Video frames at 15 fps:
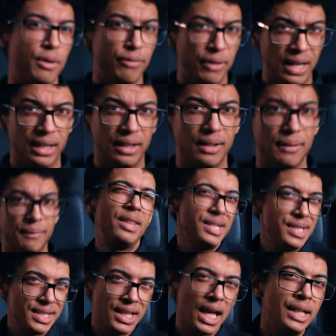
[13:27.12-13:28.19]
of ink.
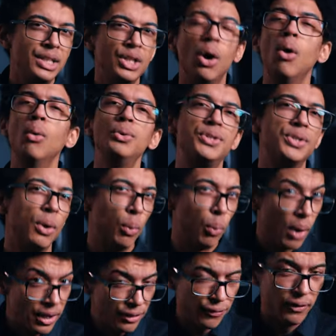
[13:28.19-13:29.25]
This study also
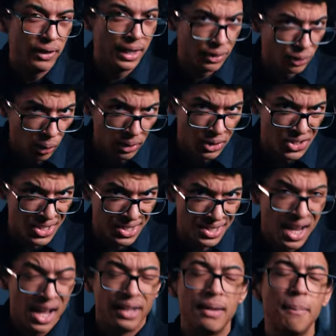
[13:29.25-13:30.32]
rightfully acknowledges
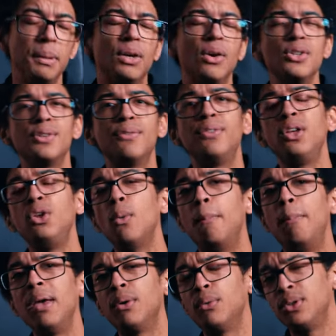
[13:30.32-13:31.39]
that because of the
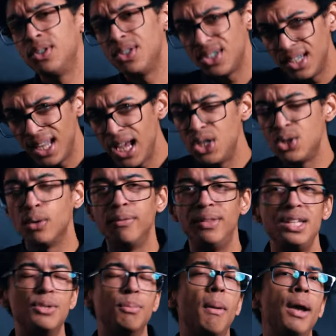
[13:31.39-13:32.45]
ubiquitous nature of
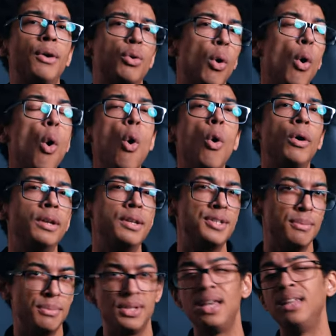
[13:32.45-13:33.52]
these
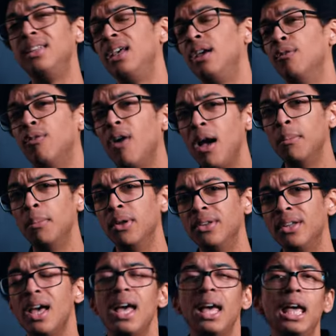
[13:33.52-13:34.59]
microorganisms in the
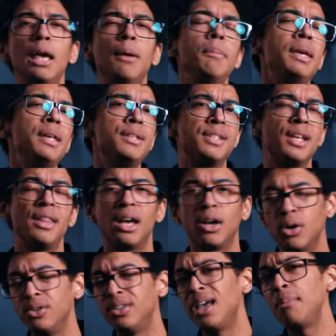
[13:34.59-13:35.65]
environment, it means that
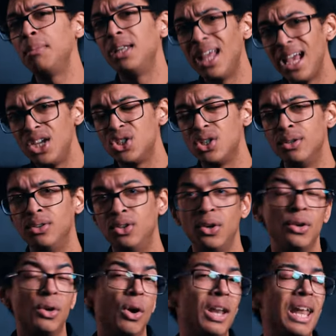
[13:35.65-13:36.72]
contamination
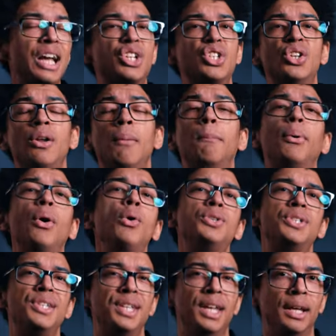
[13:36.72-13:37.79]
during collection and
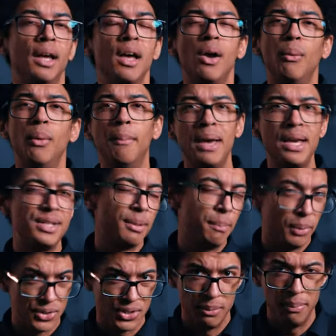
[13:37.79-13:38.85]
processing remains a
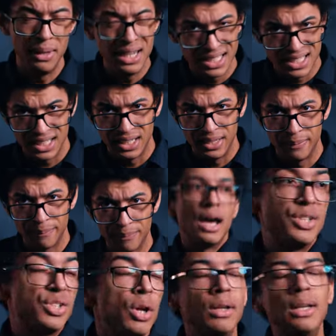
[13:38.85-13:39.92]
possibility. I
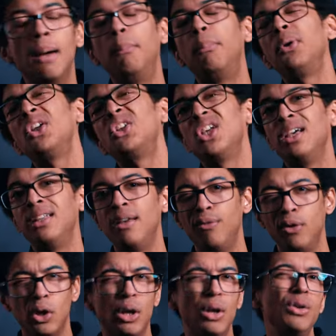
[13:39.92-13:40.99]
certainly appreciate they've
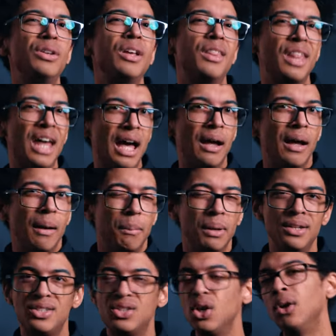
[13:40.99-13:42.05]
included that, but
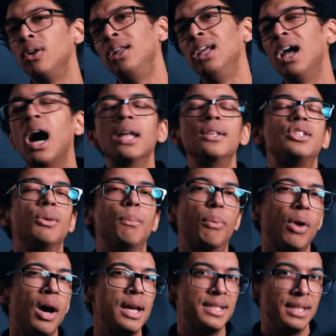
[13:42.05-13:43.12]
it's certainly
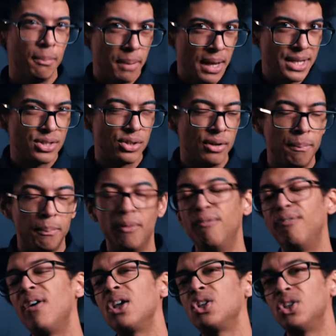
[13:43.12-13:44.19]
unsurprising based on the
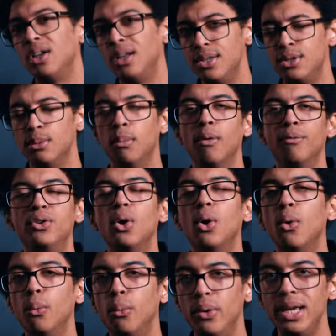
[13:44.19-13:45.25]
professionalism of the
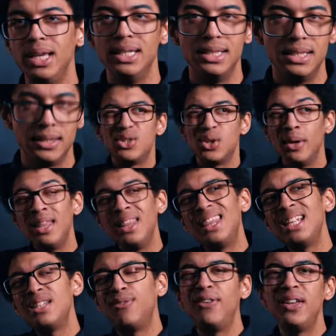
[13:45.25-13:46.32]
whole read. So in
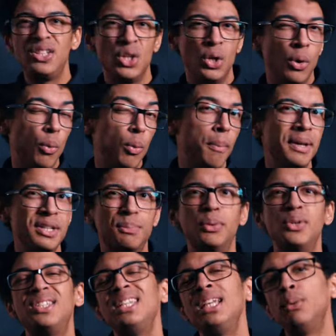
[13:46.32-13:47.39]
this video, we must
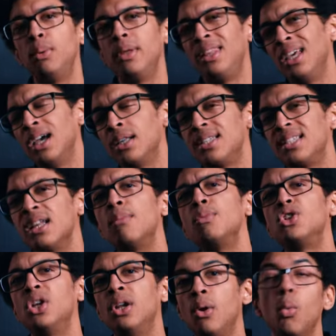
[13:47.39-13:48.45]
proceed with the
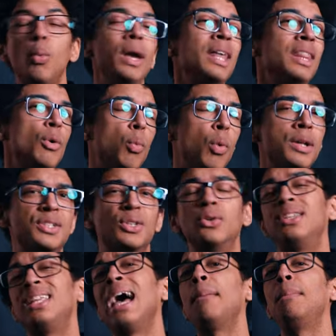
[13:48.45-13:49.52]
assumption we're the ones
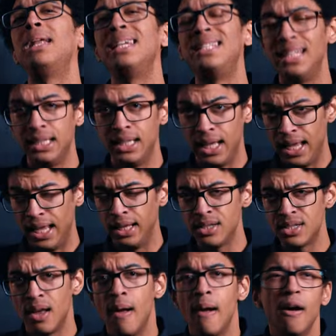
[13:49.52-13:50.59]
contaminating the
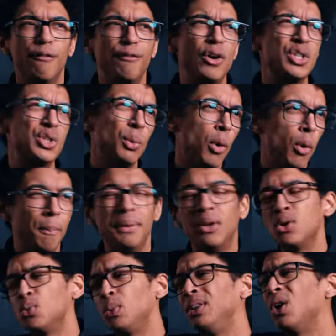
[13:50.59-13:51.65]
inks. First of all,
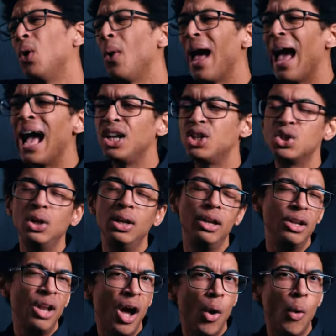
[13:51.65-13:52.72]
because we don't actually
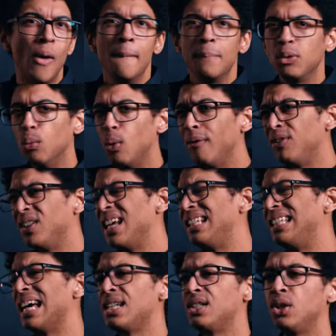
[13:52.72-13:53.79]
know whether they
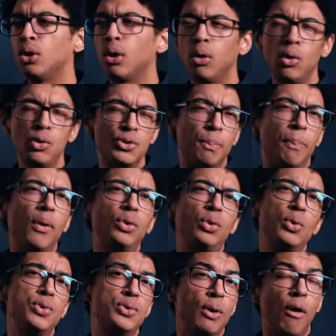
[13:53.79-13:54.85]
tested closed
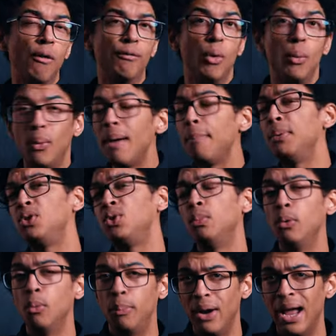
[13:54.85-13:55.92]
bottles of
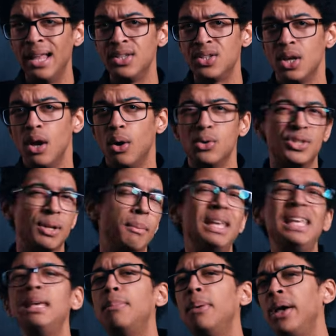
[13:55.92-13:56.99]
reputable brands or some
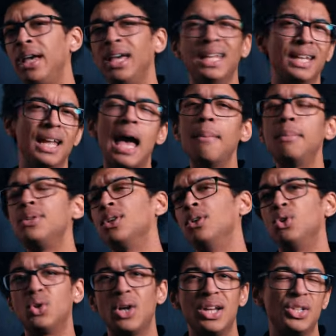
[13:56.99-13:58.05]
eBay and
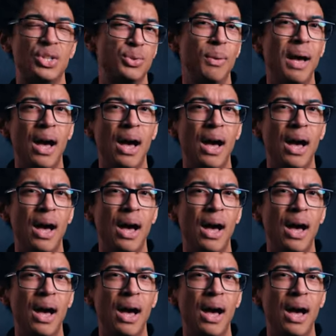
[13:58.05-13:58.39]
Amazon trash as